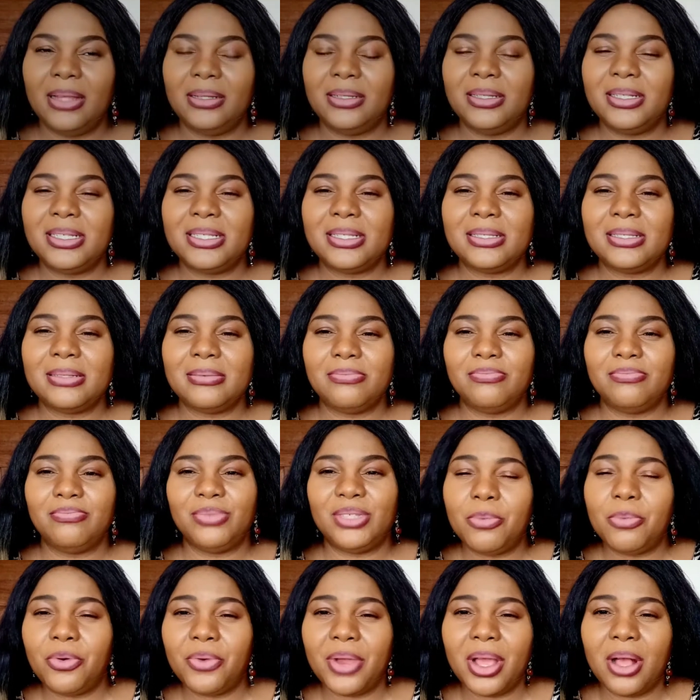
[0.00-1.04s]
This
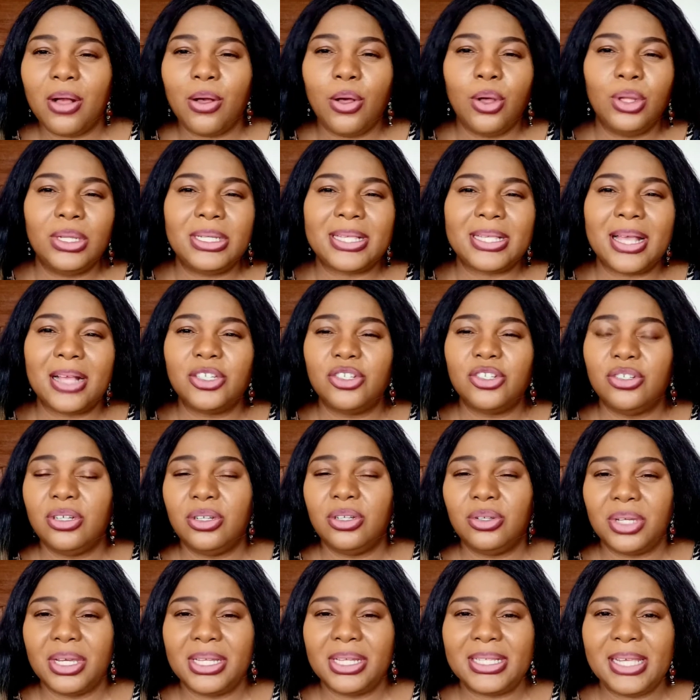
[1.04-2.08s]
Memorial Hall is actually
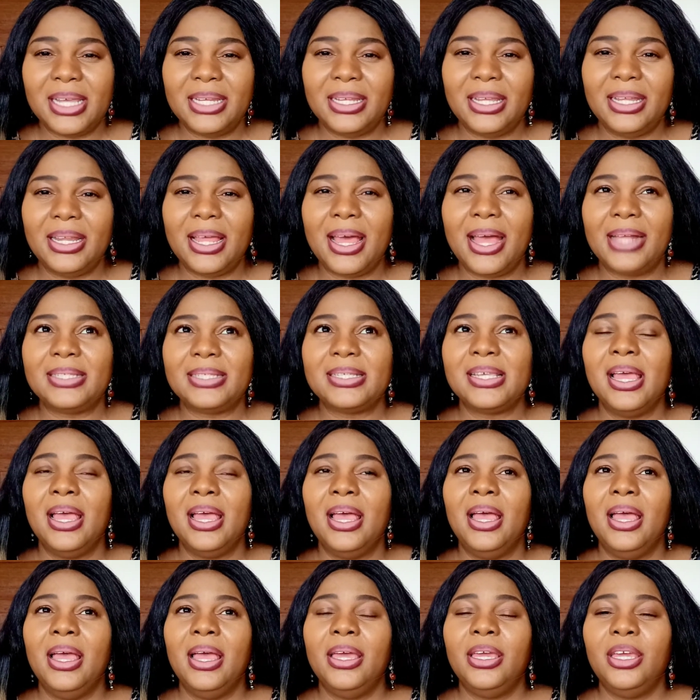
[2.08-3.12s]
located at
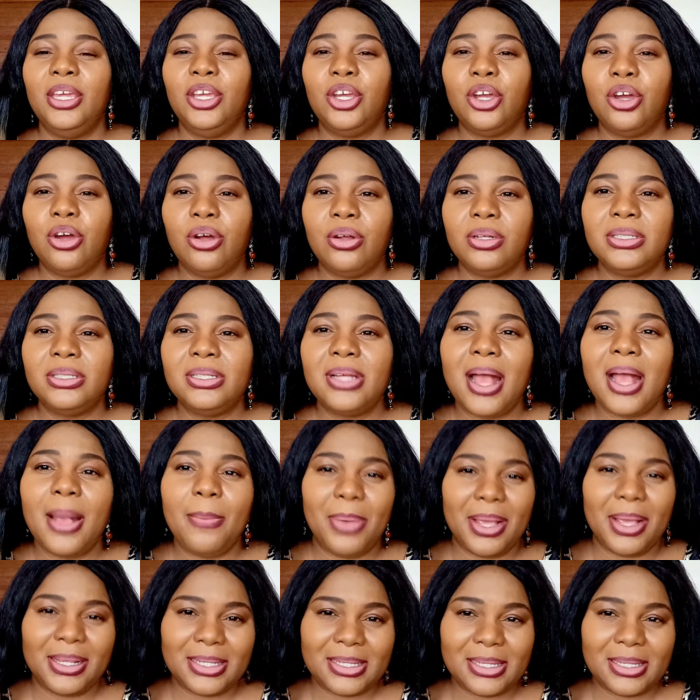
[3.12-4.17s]
Ikot
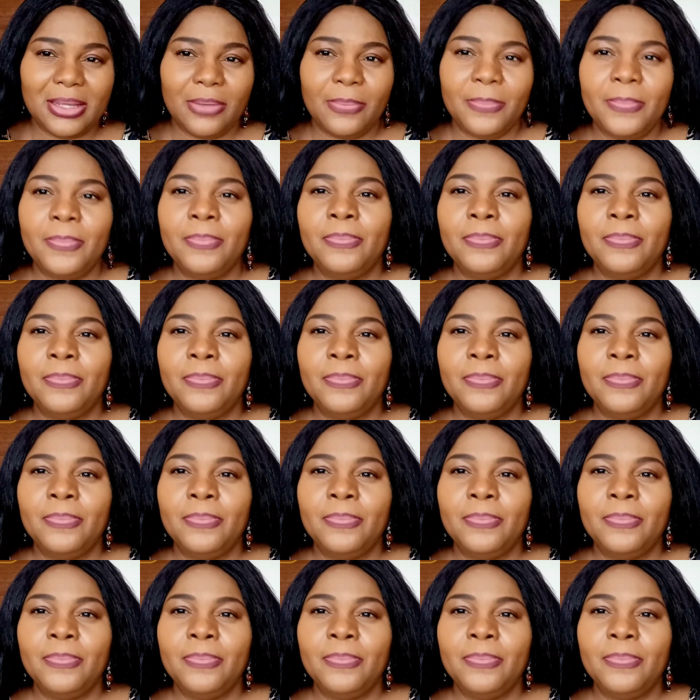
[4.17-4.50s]
Abasi,